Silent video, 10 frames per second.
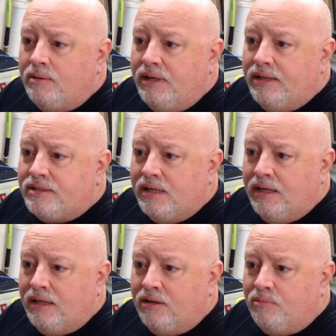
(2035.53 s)
It's
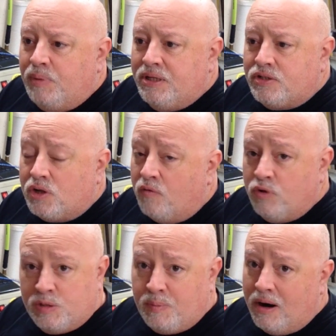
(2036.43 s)
a piece of software
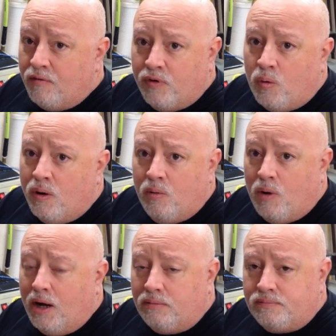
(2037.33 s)
that's been around for quite a
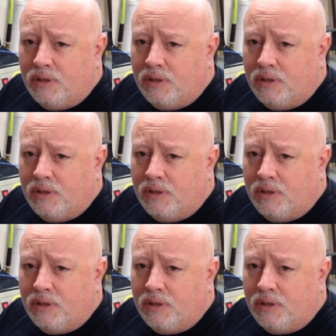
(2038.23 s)
while.